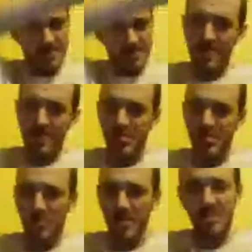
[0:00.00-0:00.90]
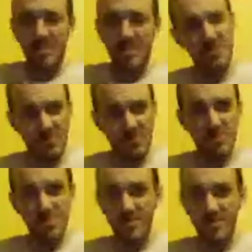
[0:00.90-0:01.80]
wipes away the top 2
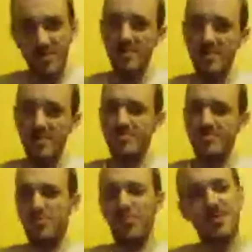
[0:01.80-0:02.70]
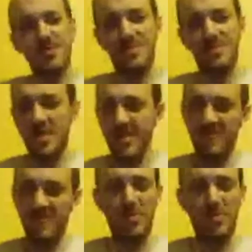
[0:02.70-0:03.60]
floors, brings up the second
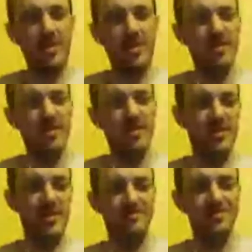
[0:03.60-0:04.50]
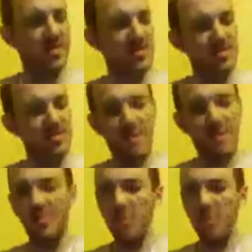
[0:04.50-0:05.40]
floor. Let's see.
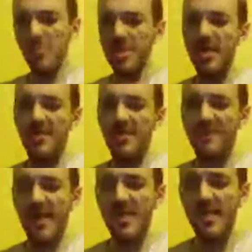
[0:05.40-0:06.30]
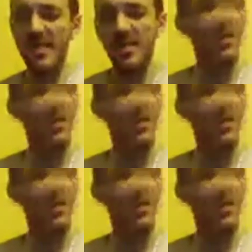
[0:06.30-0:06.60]
Second floor is kind of divided.